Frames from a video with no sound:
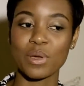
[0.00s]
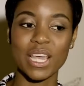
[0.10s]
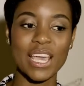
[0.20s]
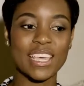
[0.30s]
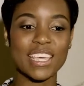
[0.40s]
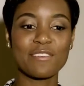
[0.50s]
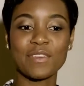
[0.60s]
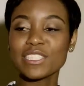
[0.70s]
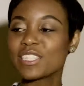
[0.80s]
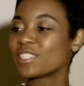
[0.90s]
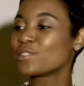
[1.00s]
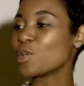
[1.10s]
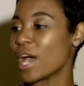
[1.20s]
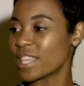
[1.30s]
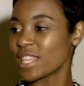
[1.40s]
But he ventured
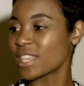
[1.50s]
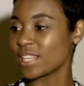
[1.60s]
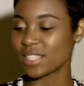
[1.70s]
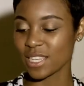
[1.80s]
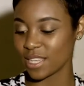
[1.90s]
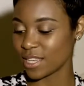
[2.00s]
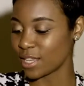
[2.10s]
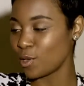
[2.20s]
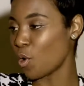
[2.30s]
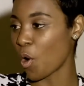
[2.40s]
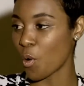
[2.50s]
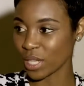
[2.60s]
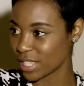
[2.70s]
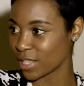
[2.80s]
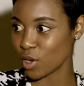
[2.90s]
into other things. He law
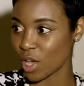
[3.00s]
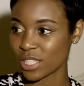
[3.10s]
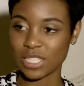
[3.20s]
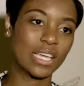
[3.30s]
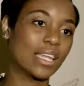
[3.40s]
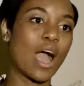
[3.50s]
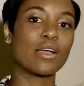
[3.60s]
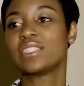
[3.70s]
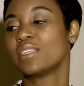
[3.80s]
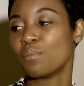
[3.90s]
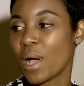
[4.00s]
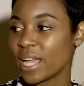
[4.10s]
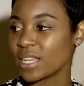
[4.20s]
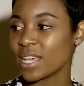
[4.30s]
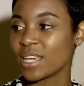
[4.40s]
wasn't the last thing. Now he's in
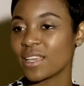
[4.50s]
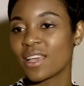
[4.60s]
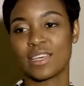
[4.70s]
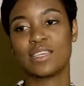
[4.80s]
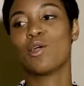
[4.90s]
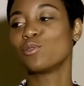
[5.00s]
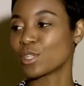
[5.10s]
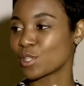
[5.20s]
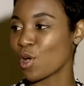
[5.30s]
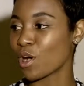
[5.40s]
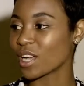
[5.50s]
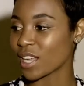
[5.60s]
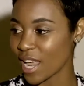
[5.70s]
mining. He owns a soccer